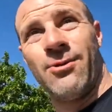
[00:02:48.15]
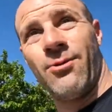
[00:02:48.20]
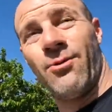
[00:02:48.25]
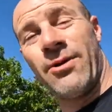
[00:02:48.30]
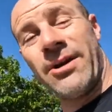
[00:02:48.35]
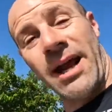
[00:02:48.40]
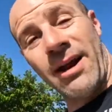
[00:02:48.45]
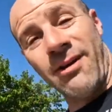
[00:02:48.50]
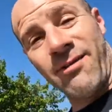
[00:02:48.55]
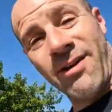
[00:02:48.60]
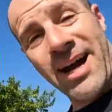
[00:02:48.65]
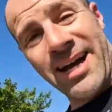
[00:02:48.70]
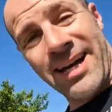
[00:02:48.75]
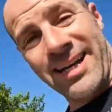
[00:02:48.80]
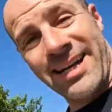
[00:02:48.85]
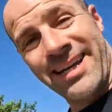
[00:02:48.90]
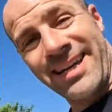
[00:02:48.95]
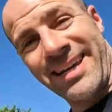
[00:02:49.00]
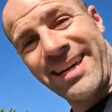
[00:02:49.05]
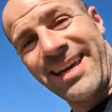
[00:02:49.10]
when I
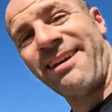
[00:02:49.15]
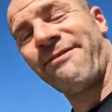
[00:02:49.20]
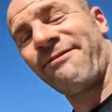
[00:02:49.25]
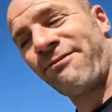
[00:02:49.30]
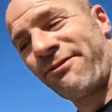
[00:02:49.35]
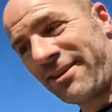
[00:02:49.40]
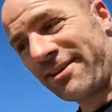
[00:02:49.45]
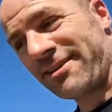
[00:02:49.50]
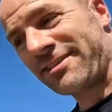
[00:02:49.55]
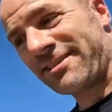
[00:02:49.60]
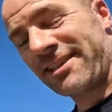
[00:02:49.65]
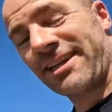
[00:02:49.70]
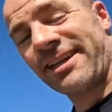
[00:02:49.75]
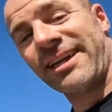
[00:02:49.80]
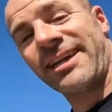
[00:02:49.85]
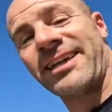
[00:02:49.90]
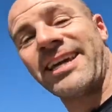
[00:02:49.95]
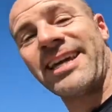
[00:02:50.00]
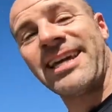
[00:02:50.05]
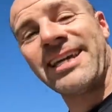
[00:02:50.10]
ride it, it feels
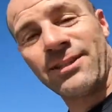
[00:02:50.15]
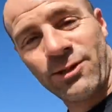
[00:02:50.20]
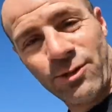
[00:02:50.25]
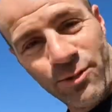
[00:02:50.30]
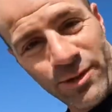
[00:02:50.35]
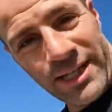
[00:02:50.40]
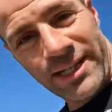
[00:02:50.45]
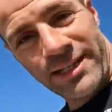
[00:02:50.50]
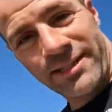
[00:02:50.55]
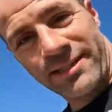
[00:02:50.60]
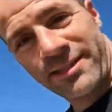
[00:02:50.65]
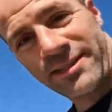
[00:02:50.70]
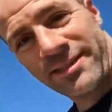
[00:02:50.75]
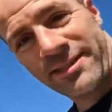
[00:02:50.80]
like it twists.